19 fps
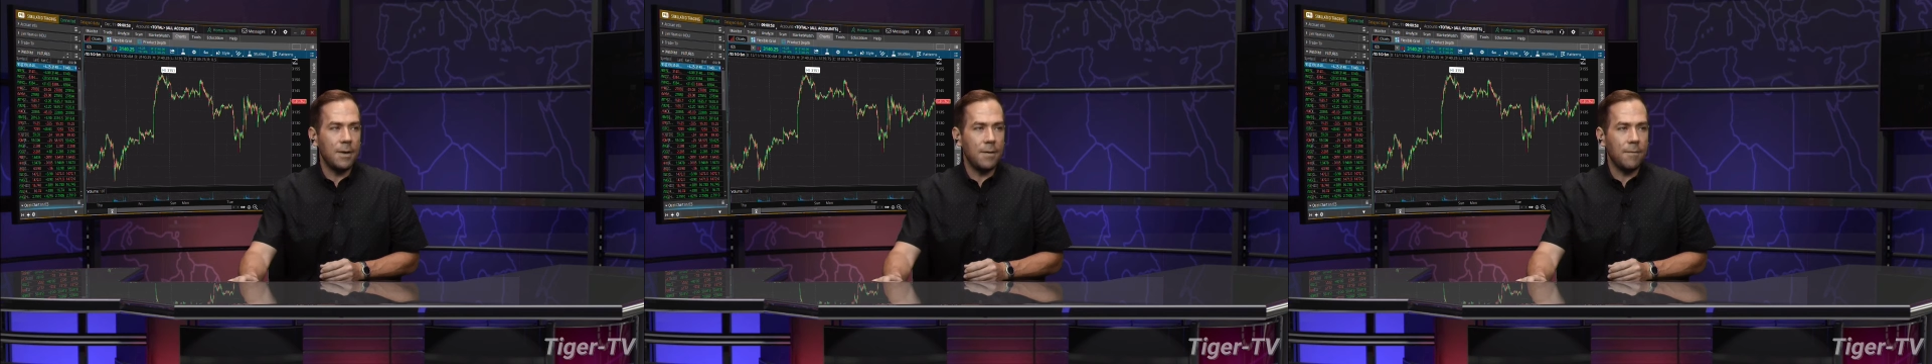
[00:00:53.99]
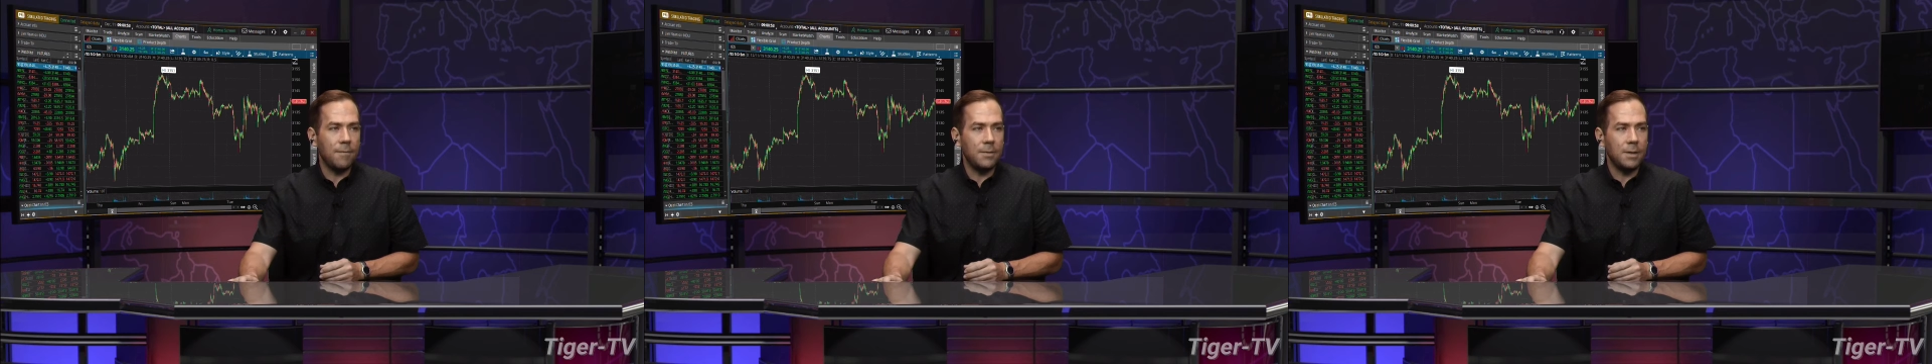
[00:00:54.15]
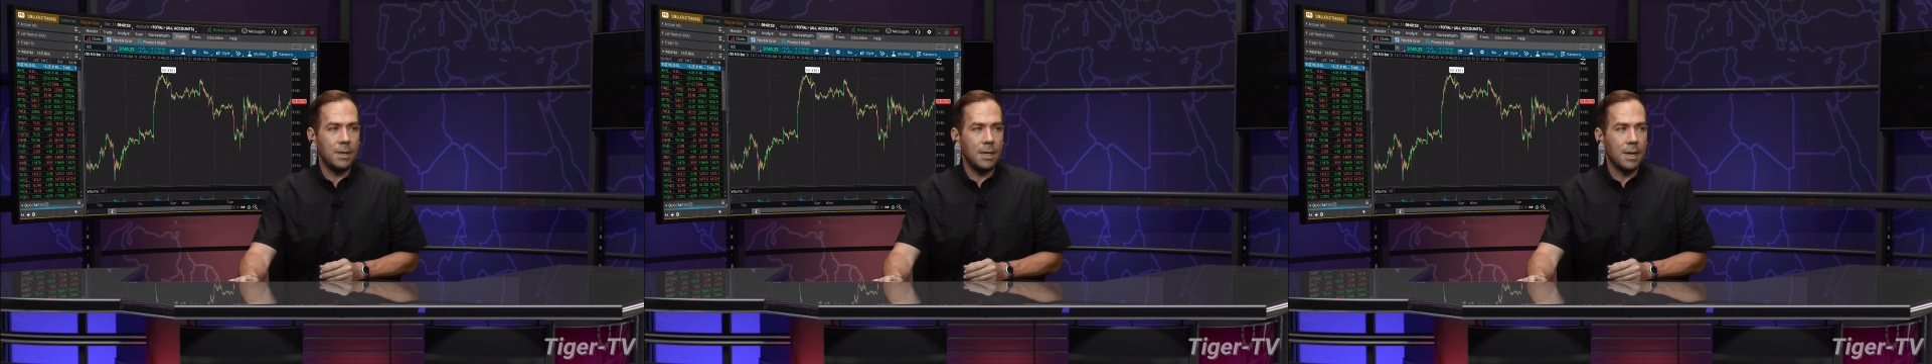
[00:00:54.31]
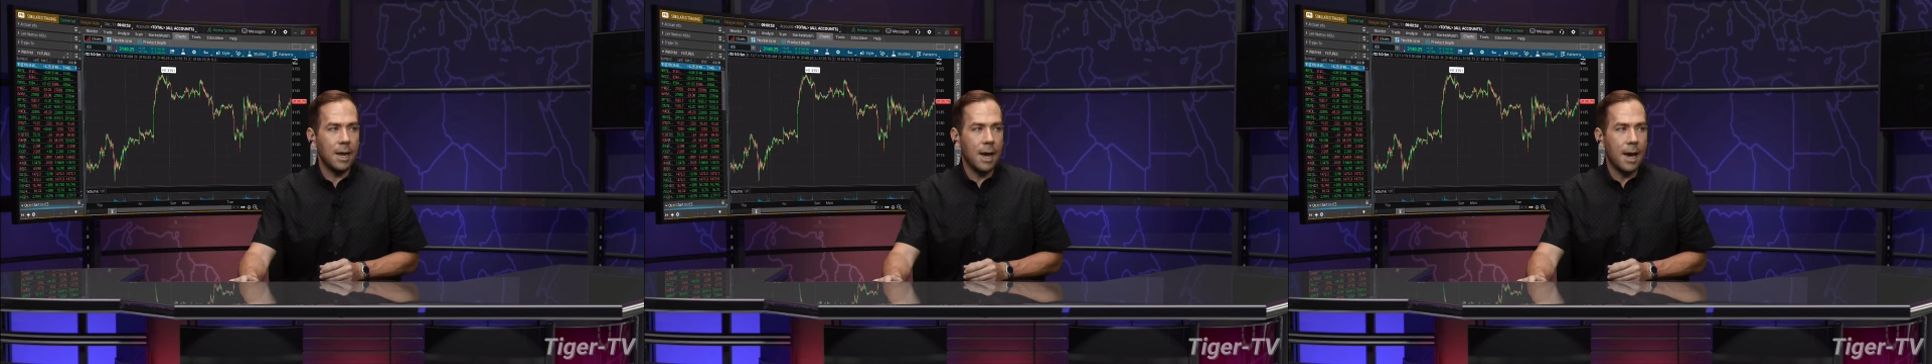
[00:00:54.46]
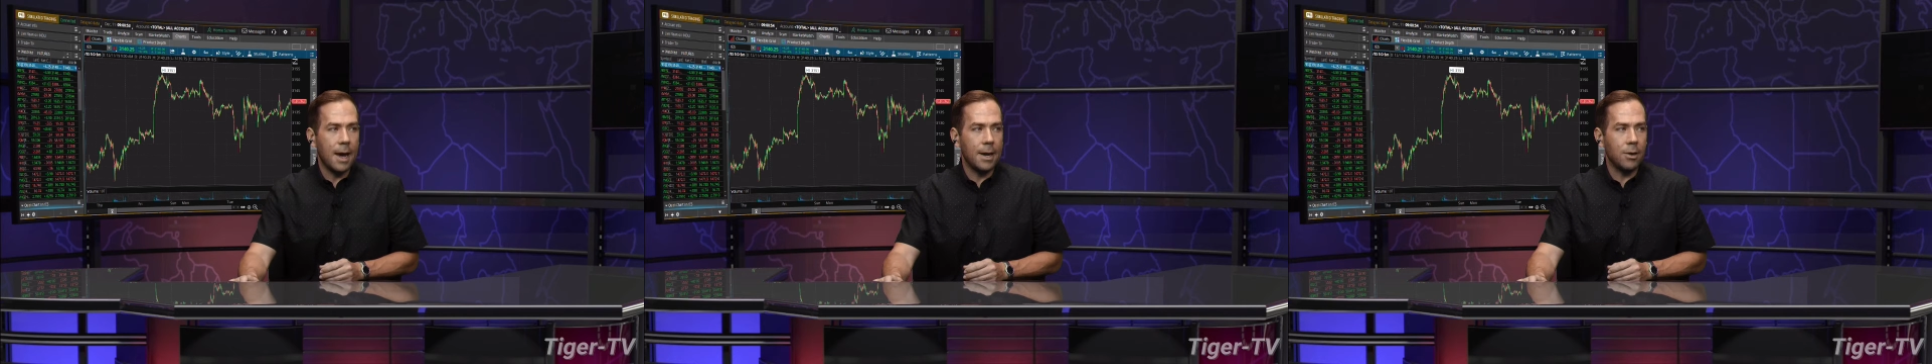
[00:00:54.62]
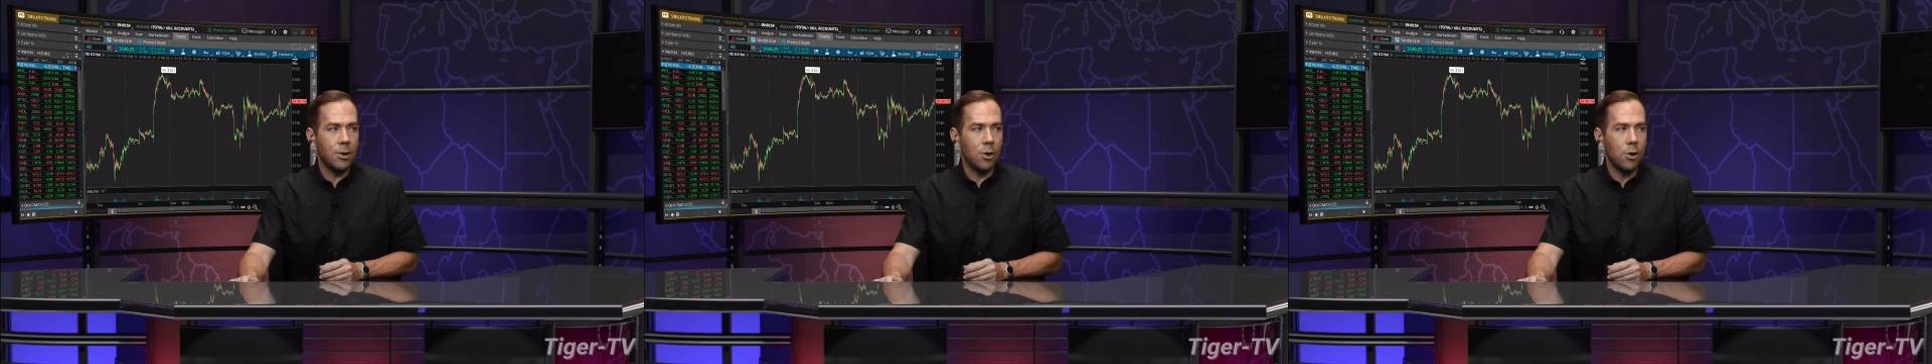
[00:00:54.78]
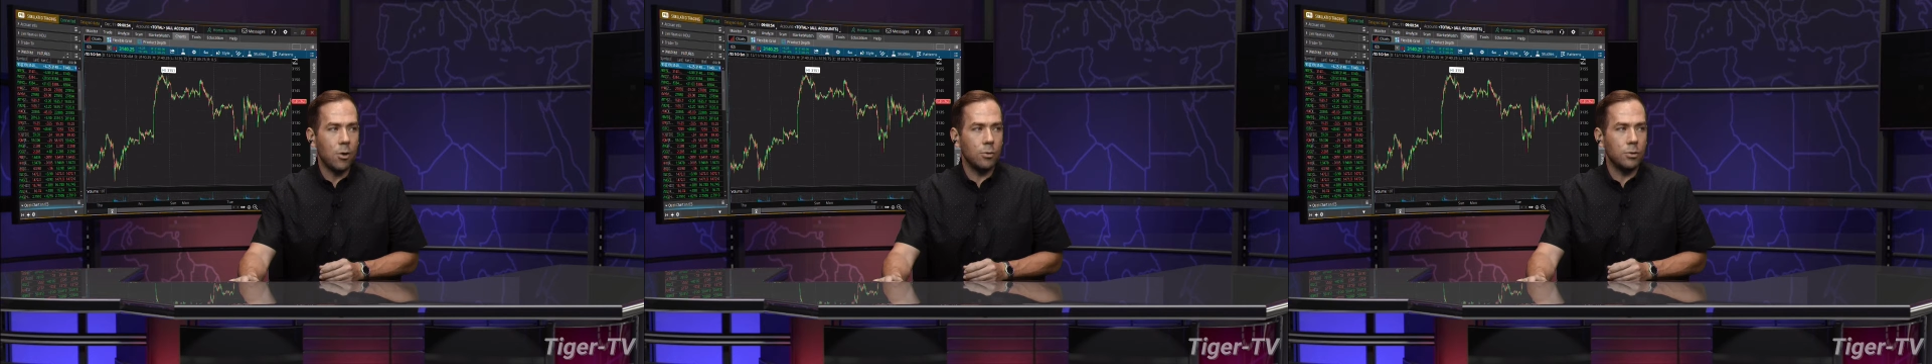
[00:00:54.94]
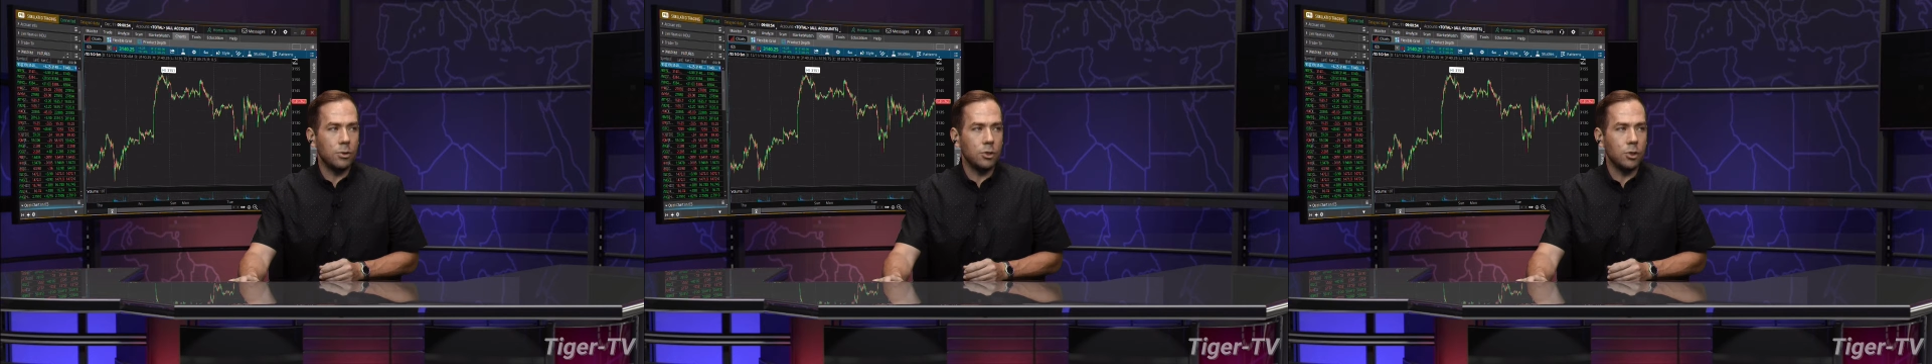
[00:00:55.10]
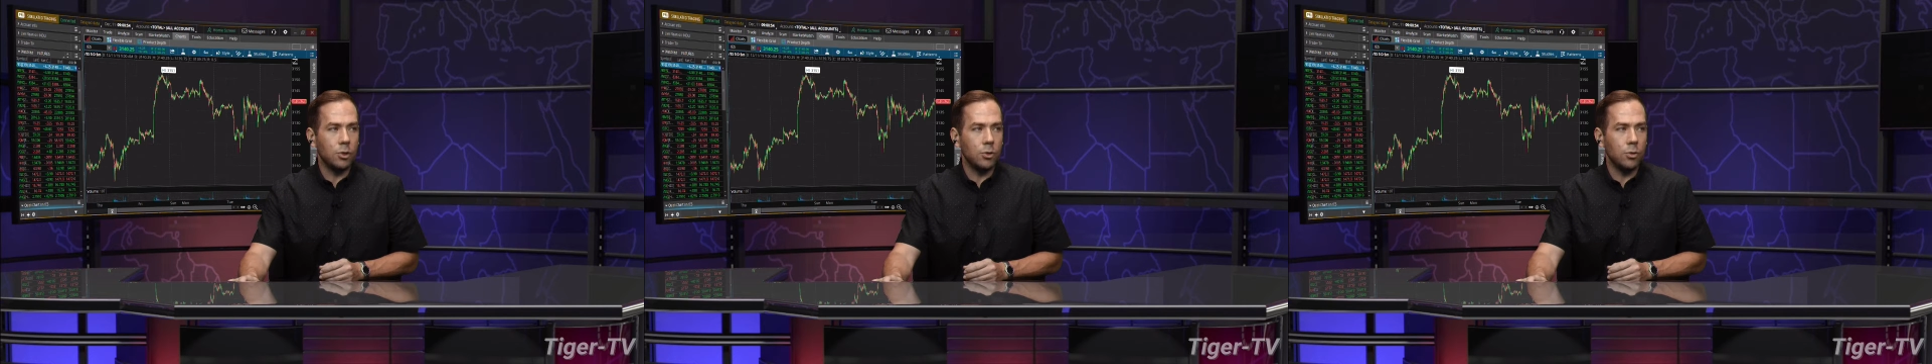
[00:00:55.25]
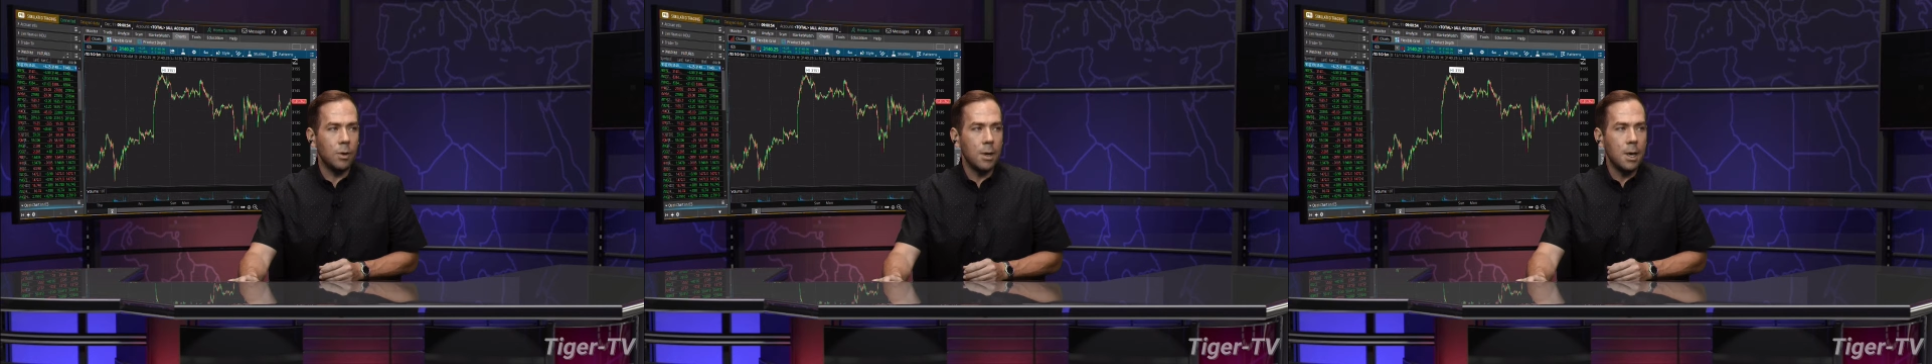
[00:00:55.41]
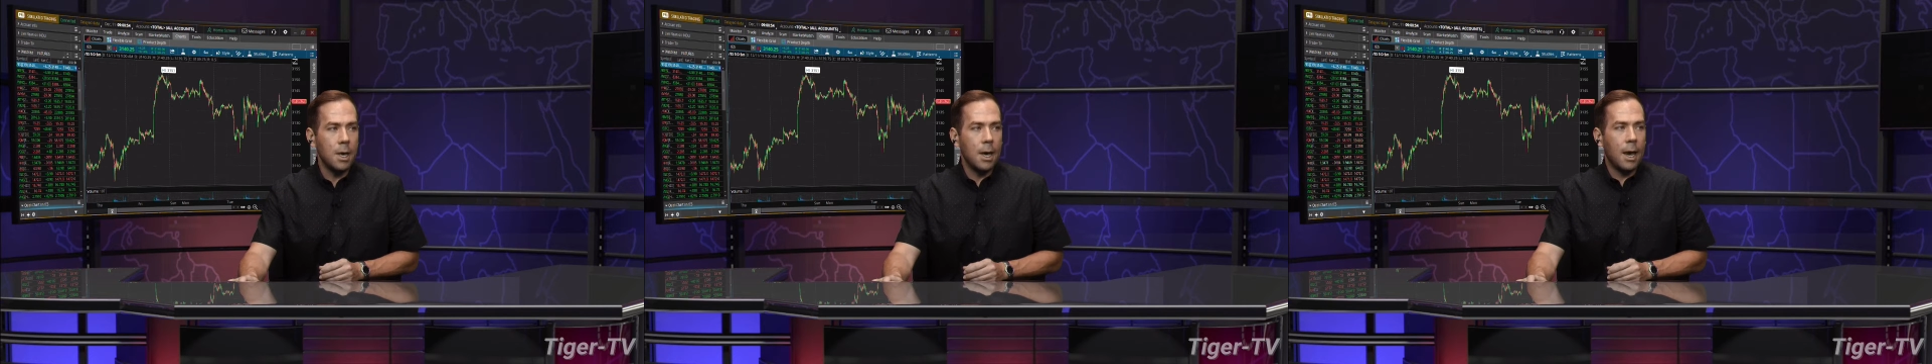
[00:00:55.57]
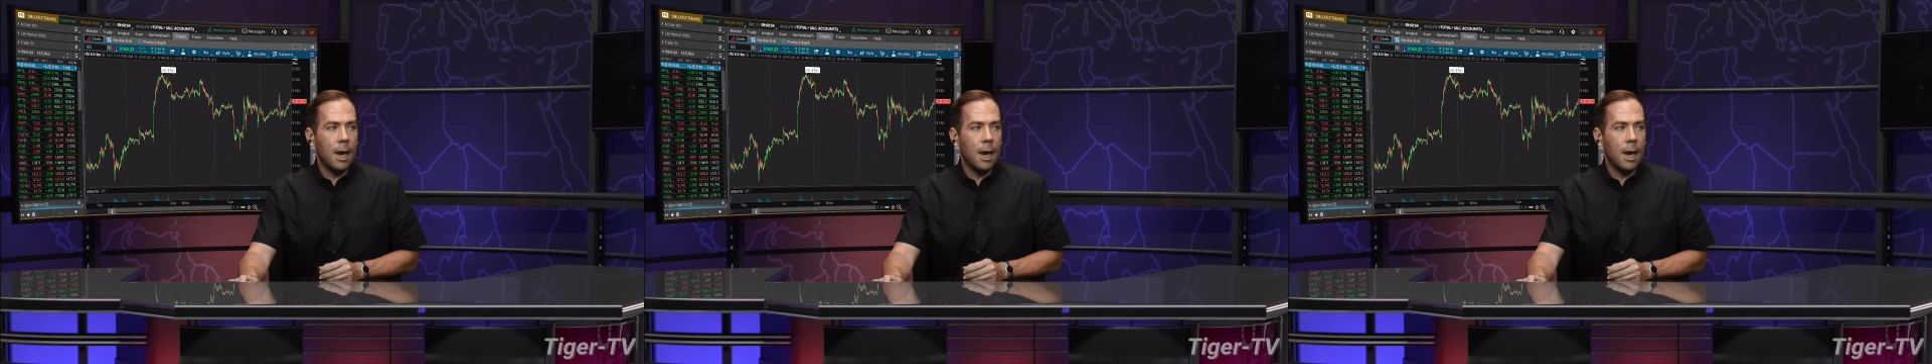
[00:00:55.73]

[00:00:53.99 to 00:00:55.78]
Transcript: 59.02.